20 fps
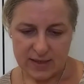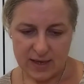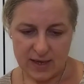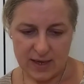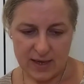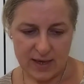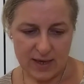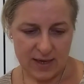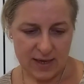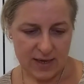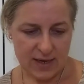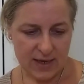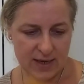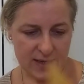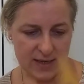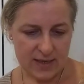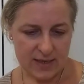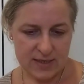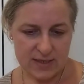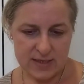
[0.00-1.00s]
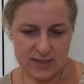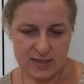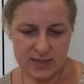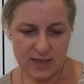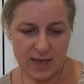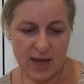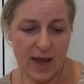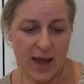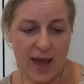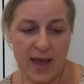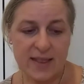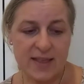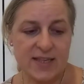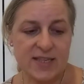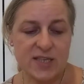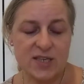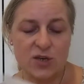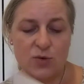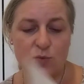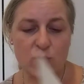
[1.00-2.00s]
And yeah, and
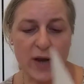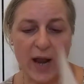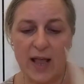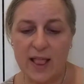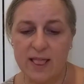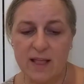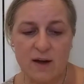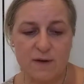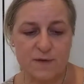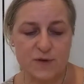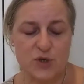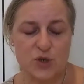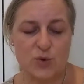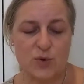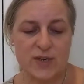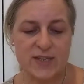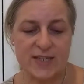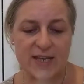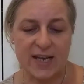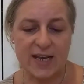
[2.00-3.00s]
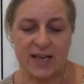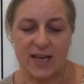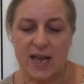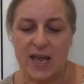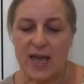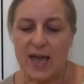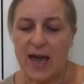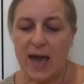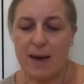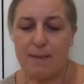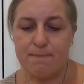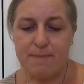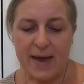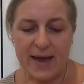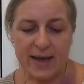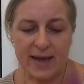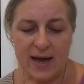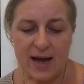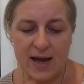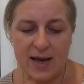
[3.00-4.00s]
it's what I love too is that
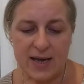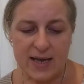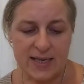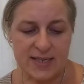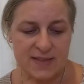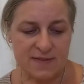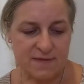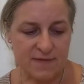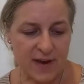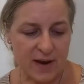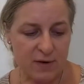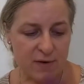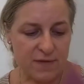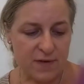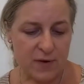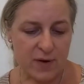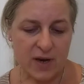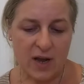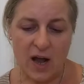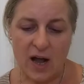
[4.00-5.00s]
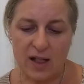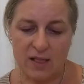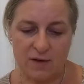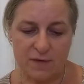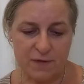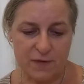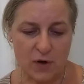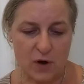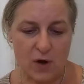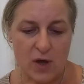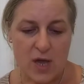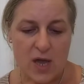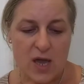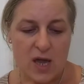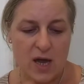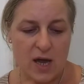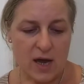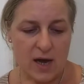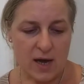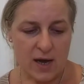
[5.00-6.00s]
Abeka is very, very colorful.
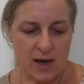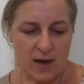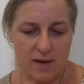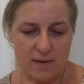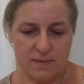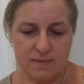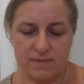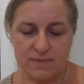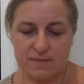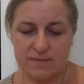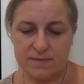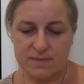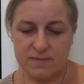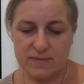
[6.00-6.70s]
And